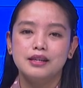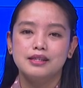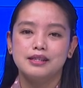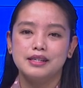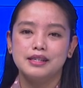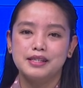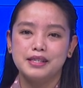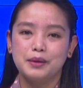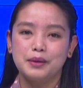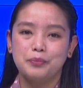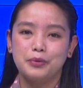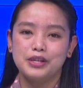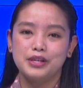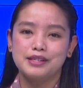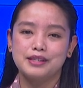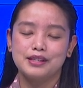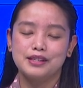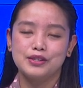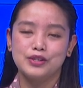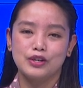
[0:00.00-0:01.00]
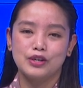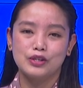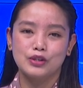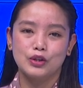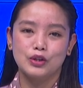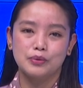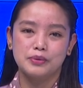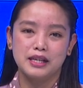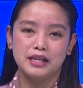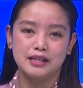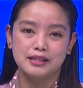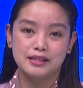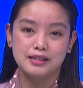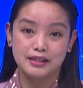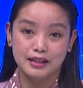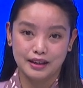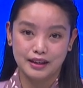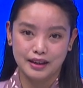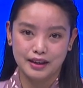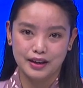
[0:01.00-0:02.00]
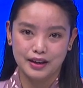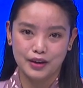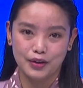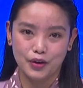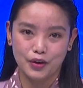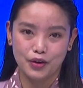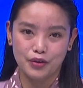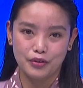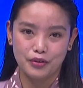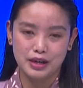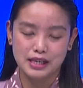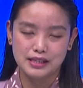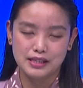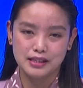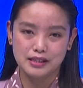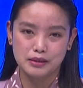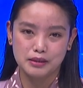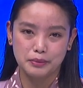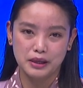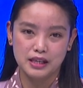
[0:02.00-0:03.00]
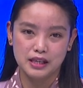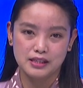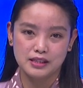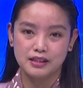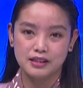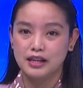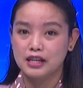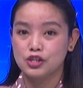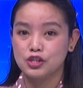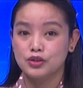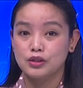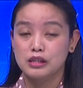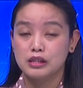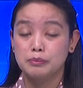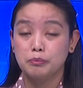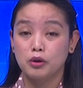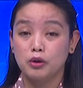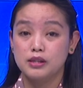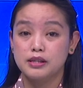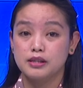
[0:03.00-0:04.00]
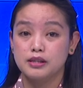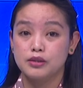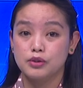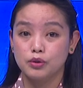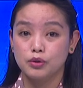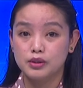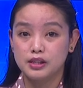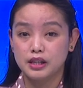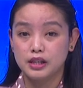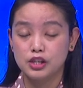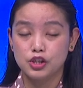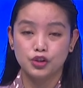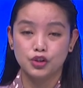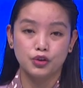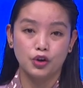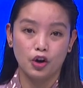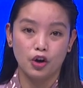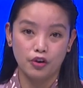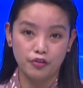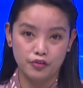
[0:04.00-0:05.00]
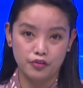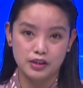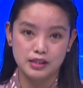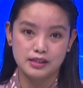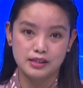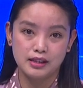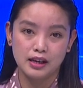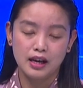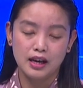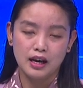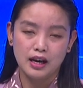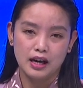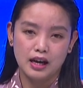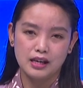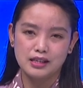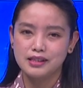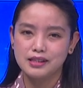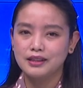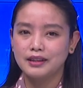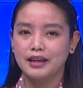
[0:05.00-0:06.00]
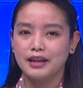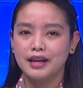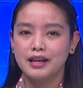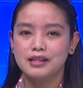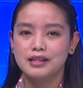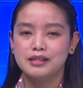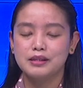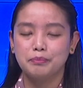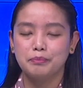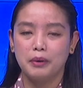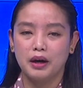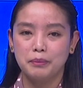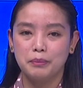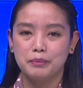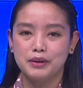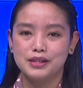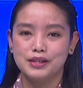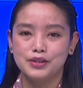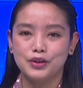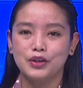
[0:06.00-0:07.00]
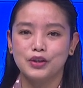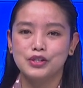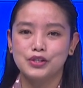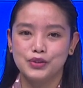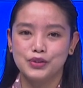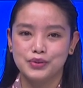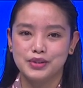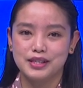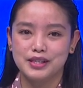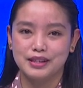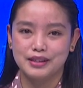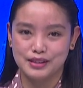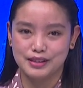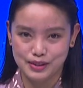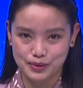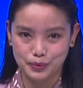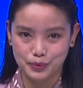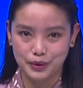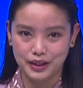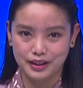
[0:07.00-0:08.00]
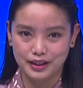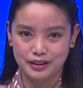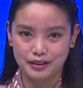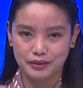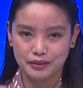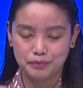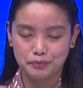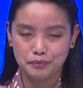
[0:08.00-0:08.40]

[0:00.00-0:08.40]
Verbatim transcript: CTA President Dr. Lobsang Sangay inaugurated Tibetan National Sports Association office under the Health Department on Tuesday this week.